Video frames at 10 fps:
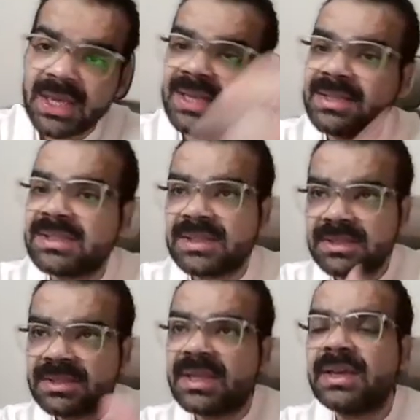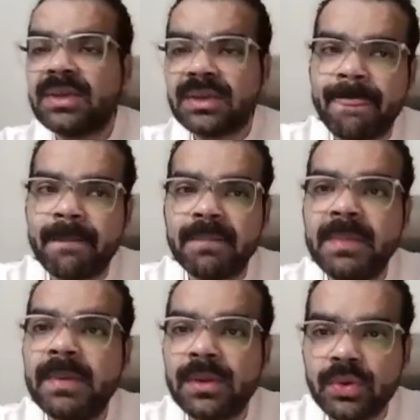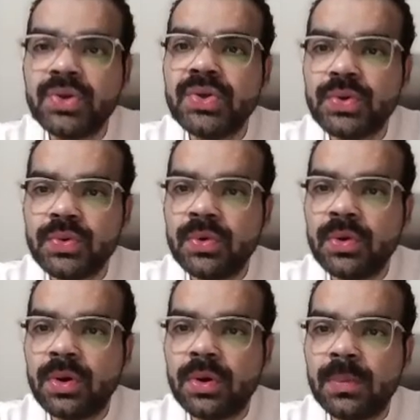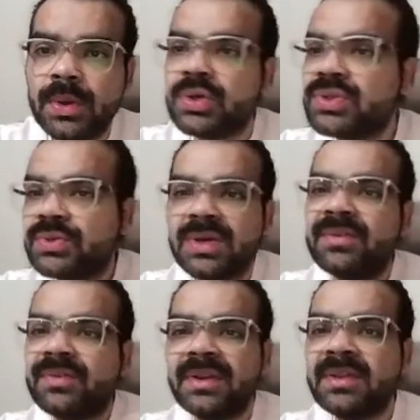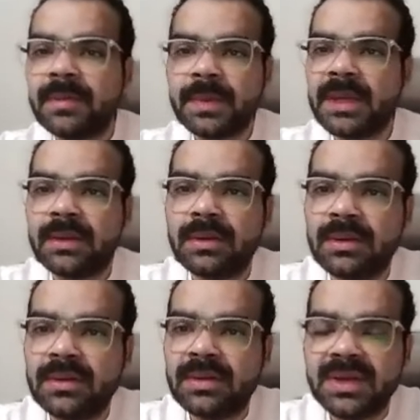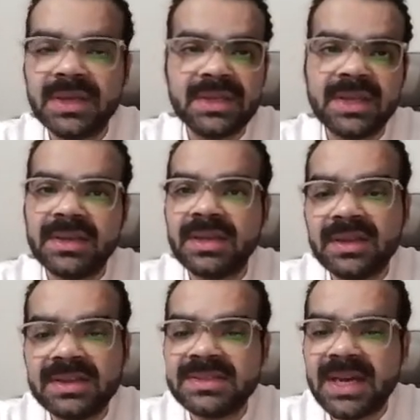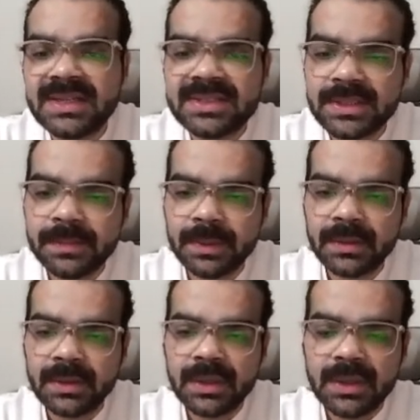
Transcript: it's just like people know you because you can treat their pain. It is that simple.